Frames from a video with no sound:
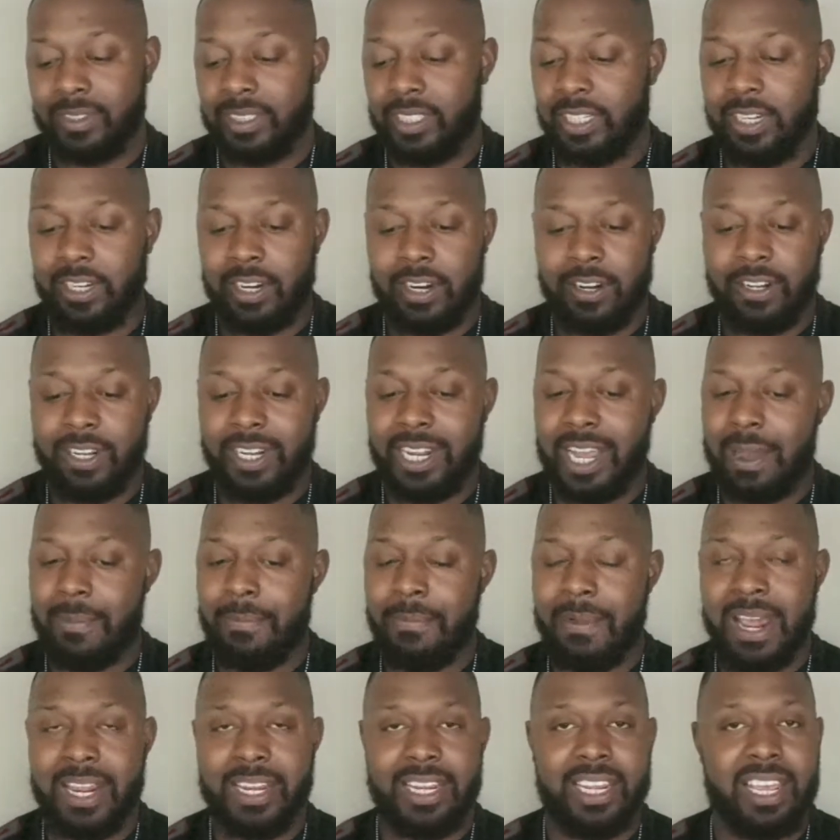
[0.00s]
You know, you
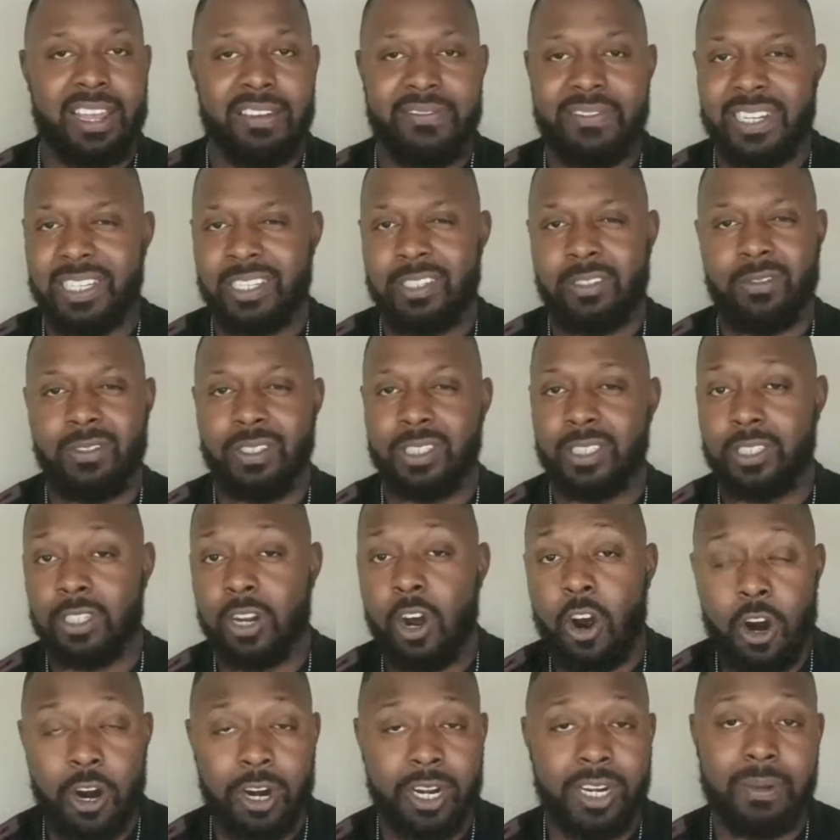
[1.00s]
got Mike Evans, who's a
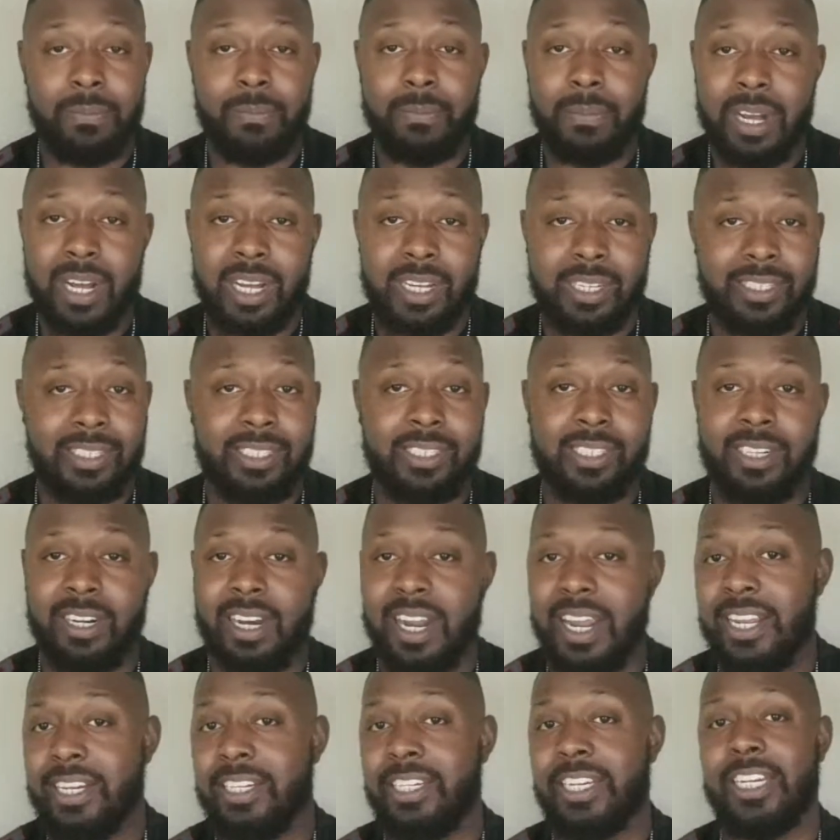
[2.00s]
target monster.
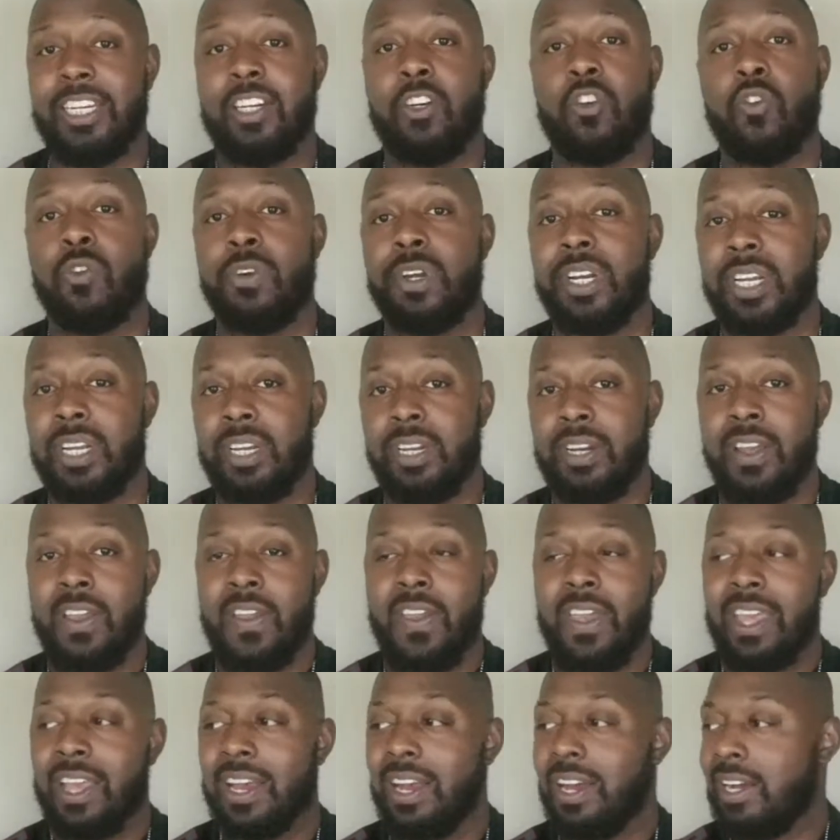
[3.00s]
AJ Green.
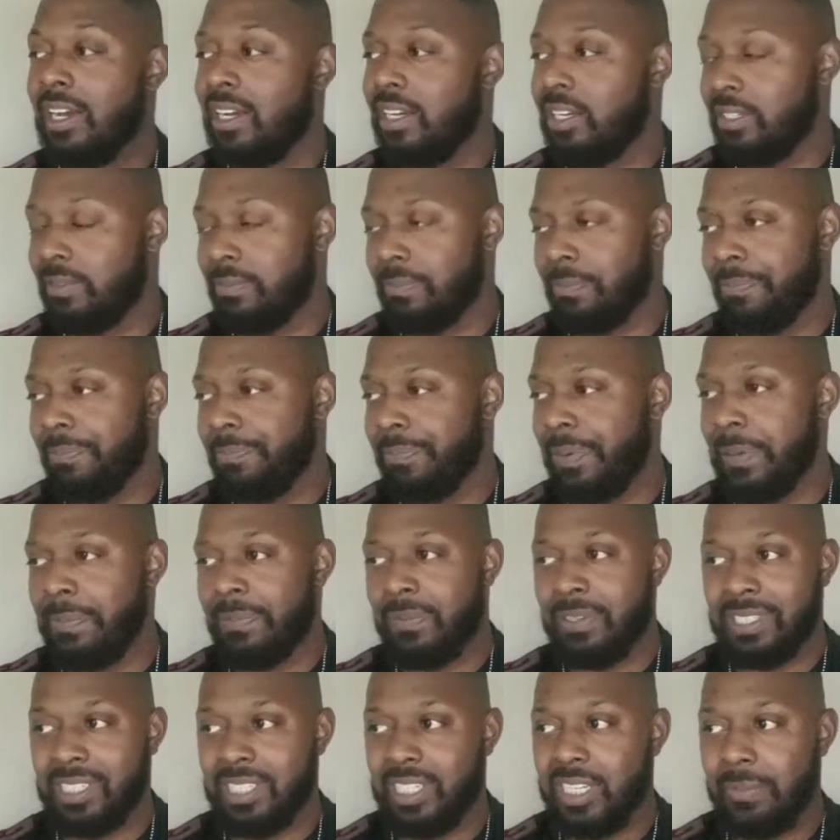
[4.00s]

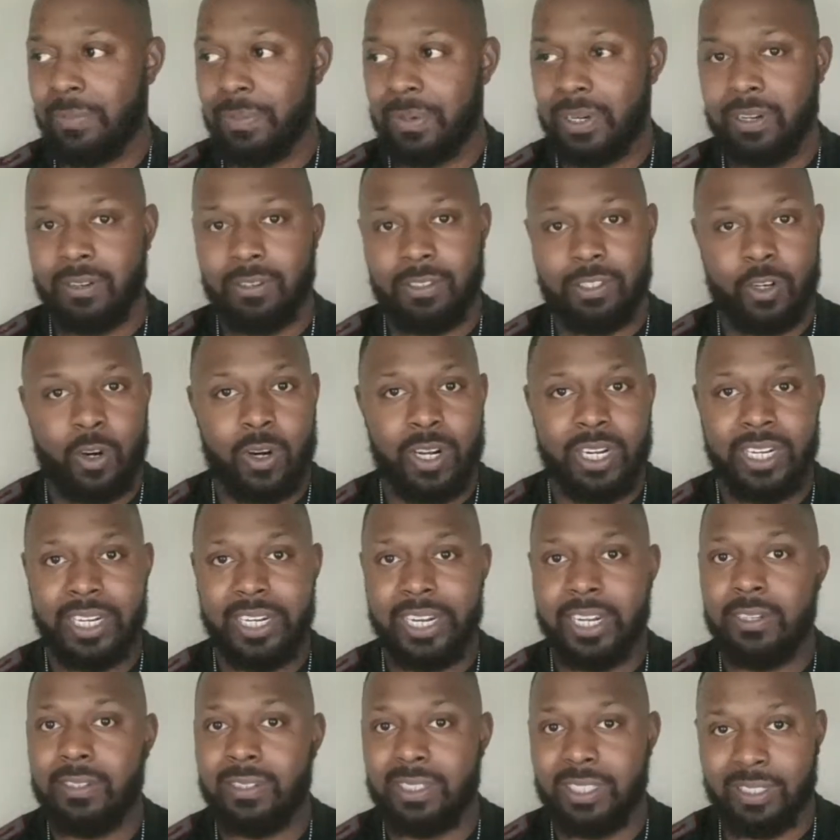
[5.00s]
People are sleeping on Jordy
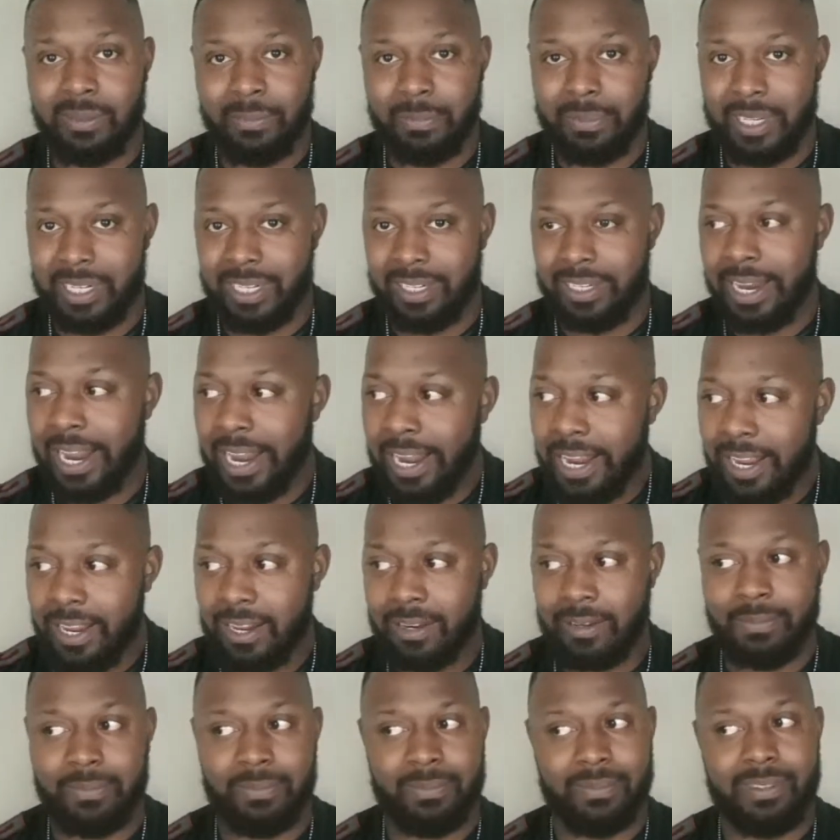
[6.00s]
Nelson, but
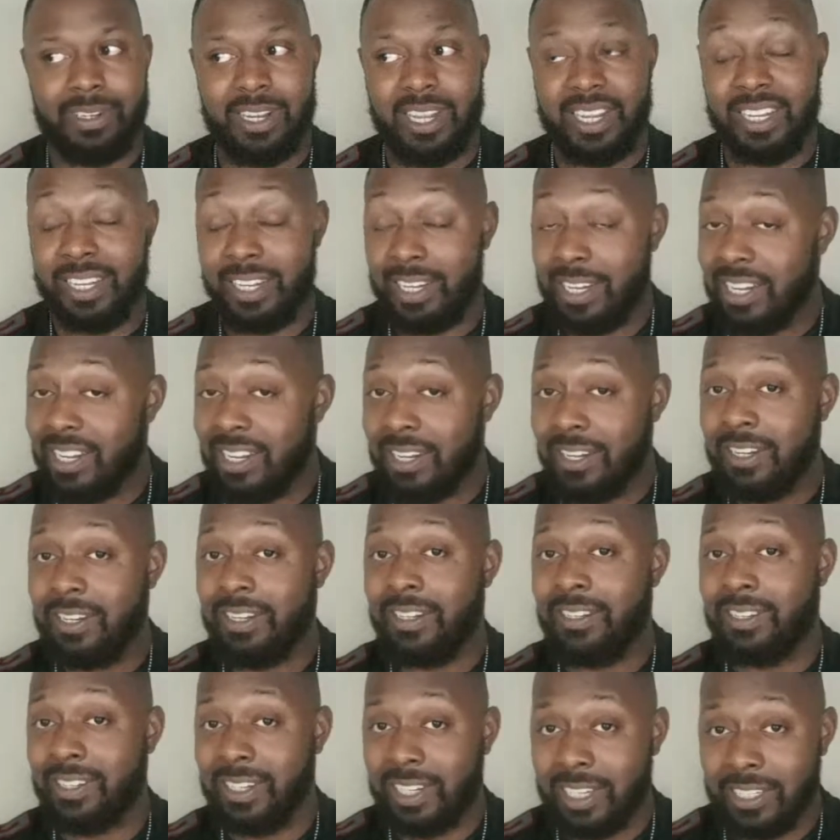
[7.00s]
damn, like he
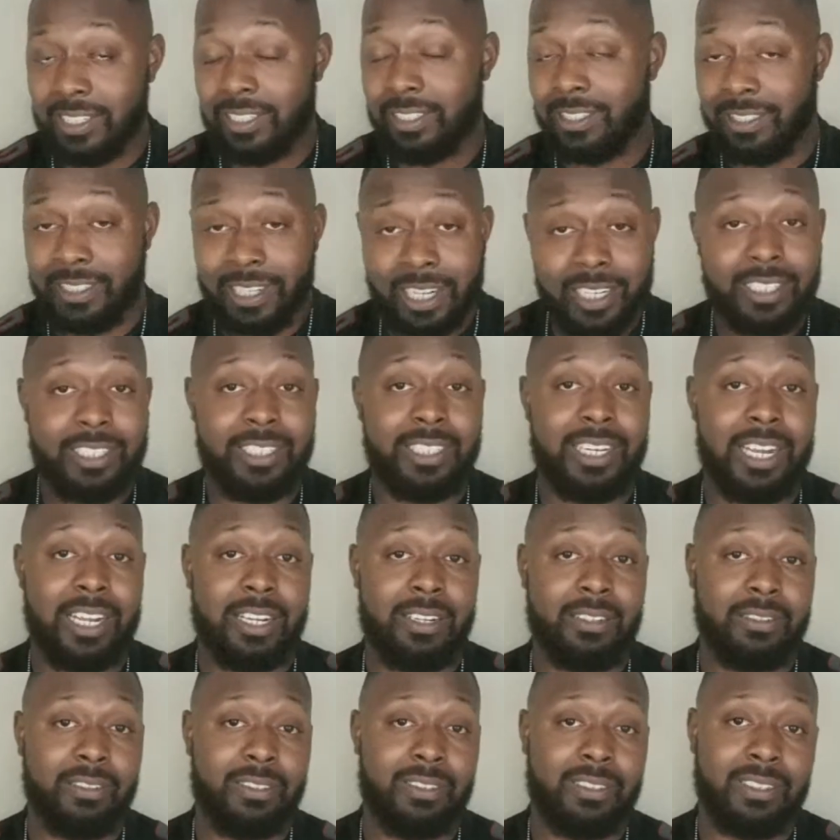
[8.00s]
gets
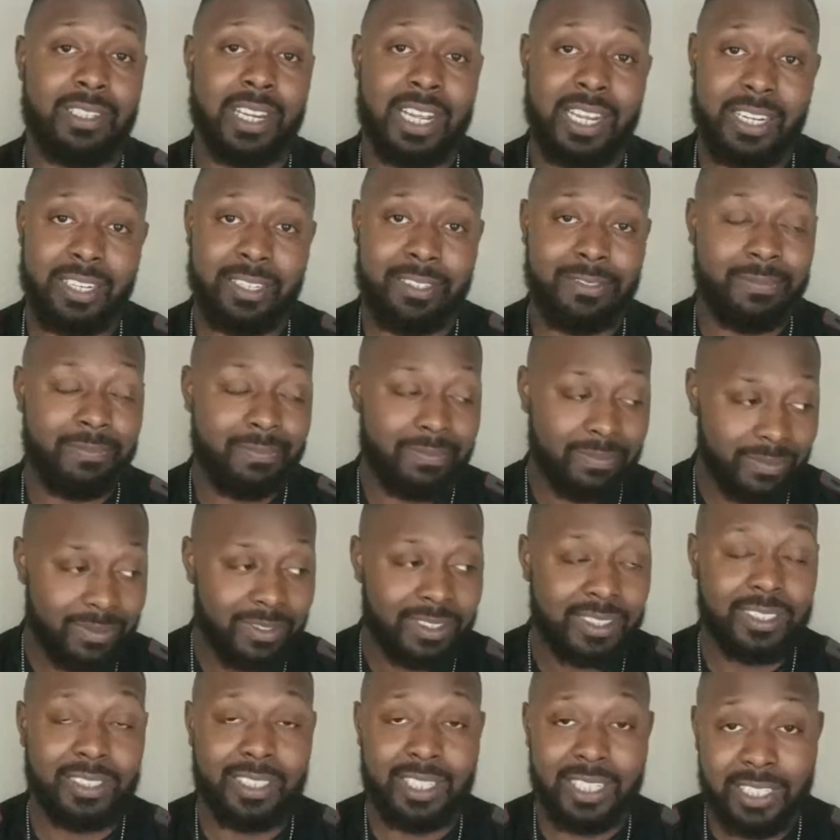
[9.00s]
touchdowns. Like
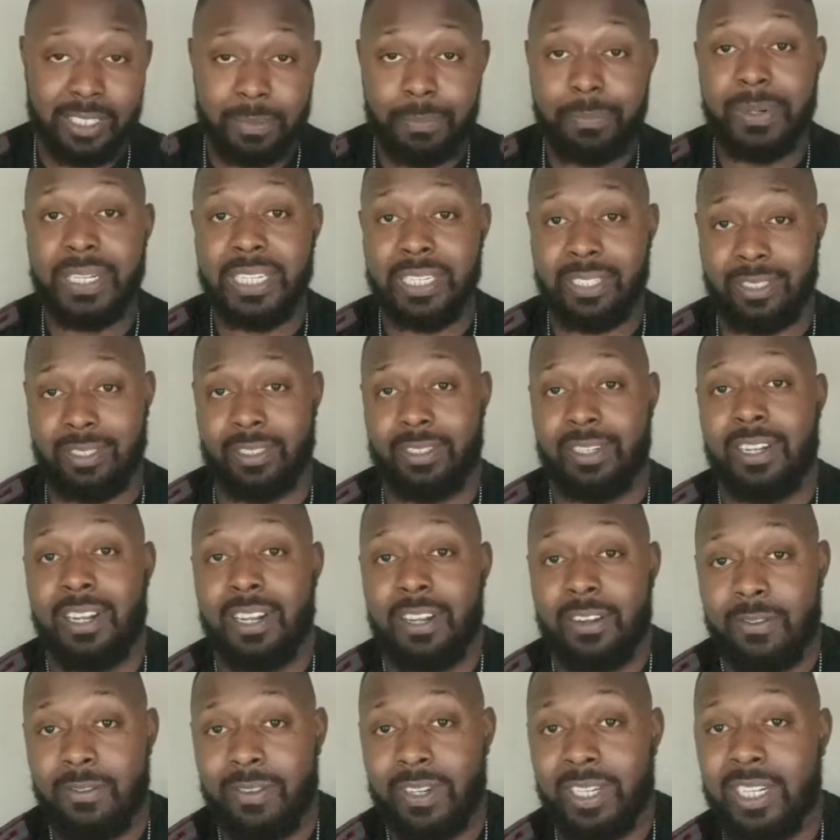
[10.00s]
he's a beast
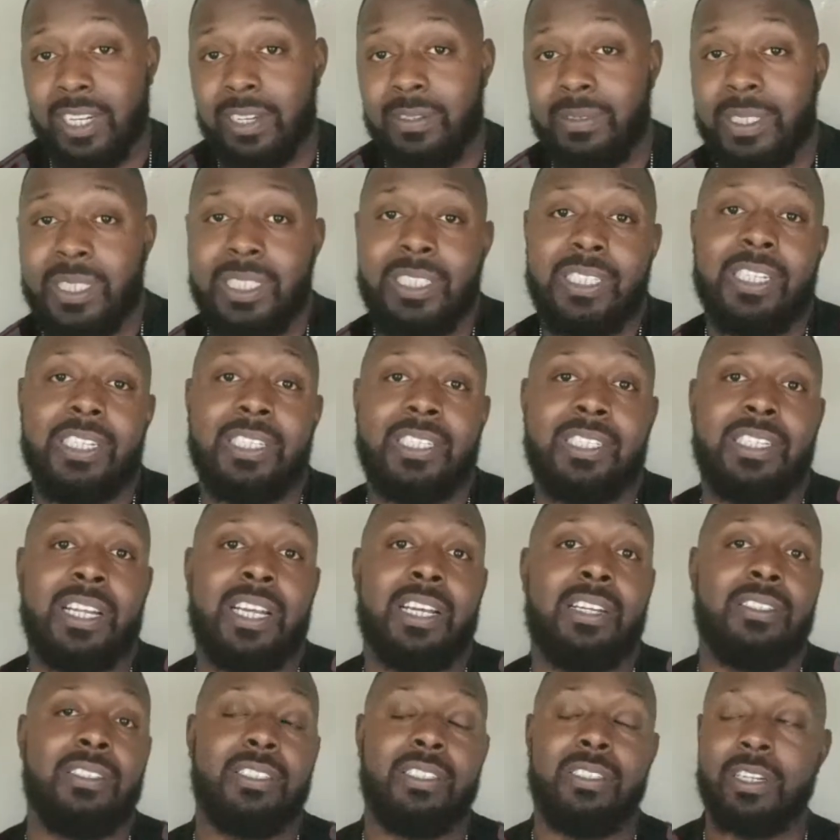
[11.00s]
when it comes to
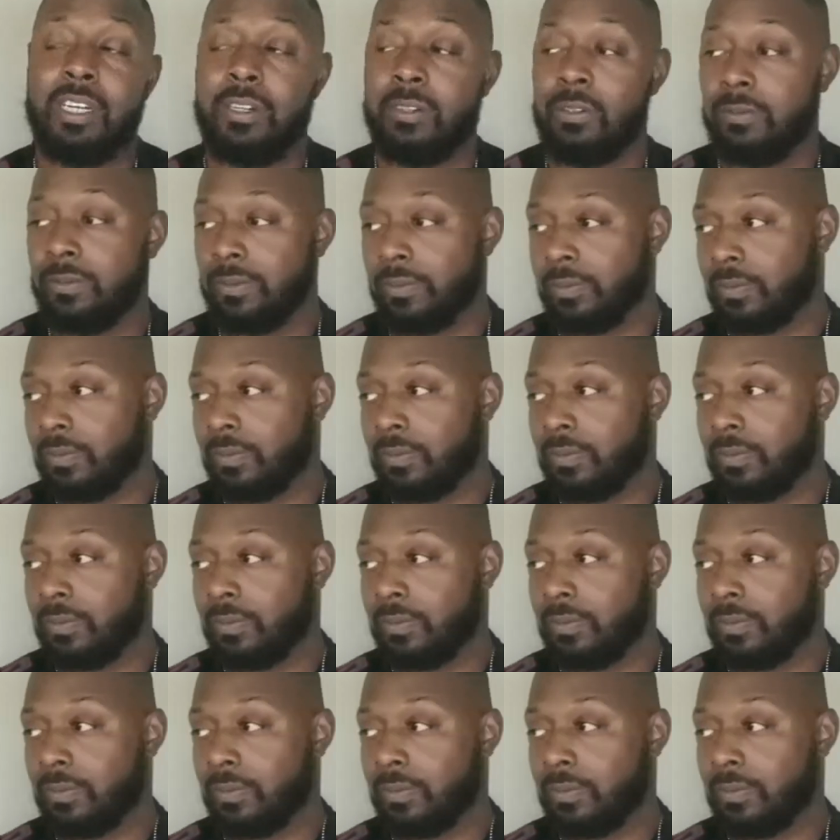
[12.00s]
touchdowns. So